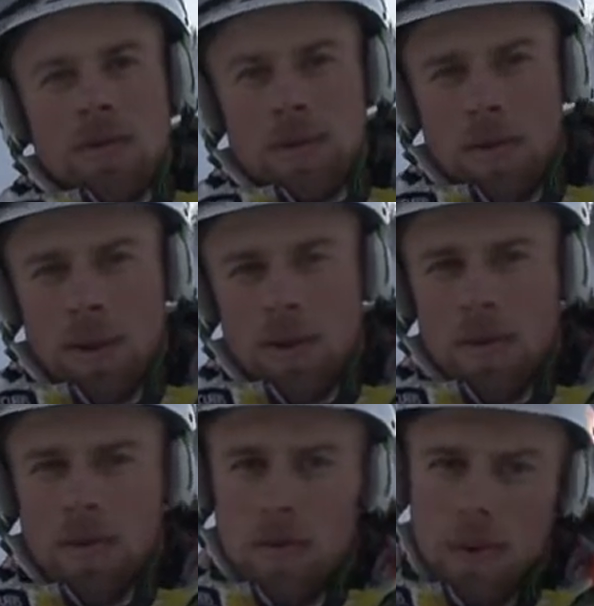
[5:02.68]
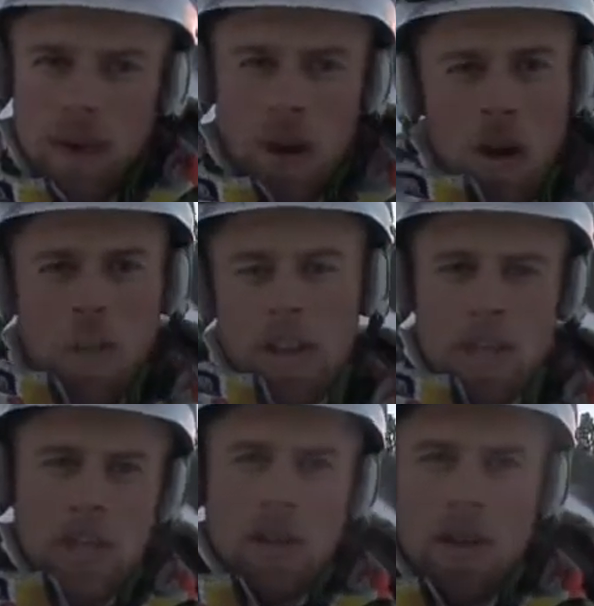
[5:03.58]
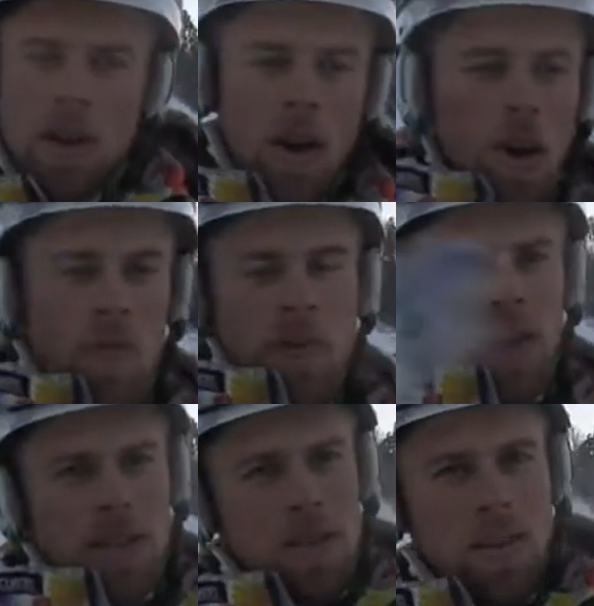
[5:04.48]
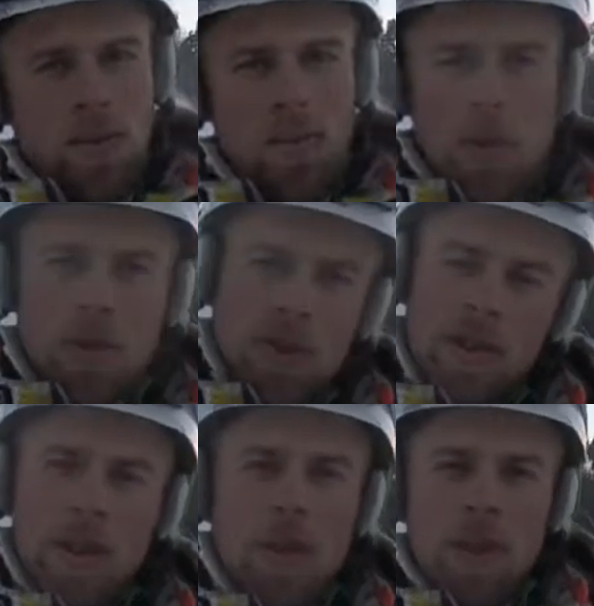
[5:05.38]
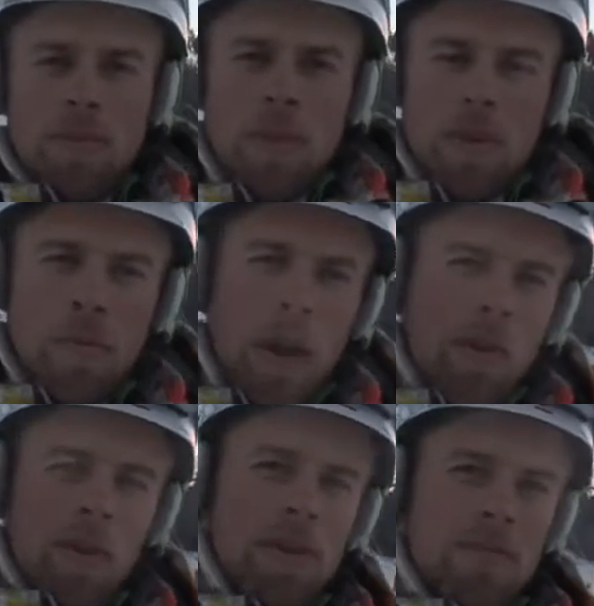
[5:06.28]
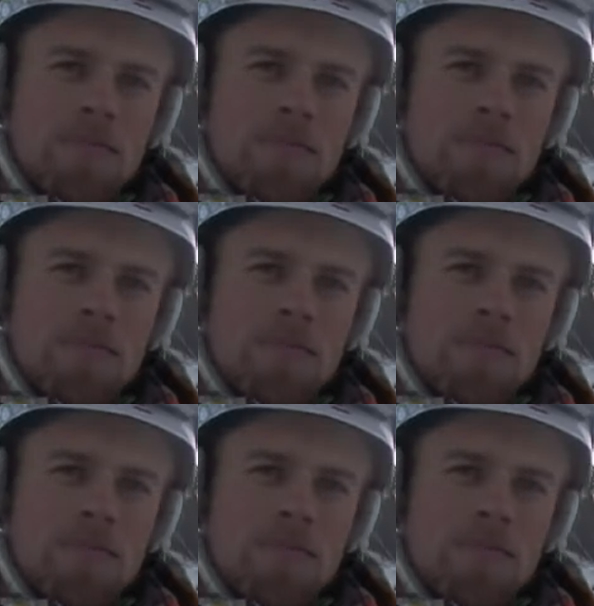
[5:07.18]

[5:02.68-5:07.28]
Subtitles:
30. You know, how fast can you put the power?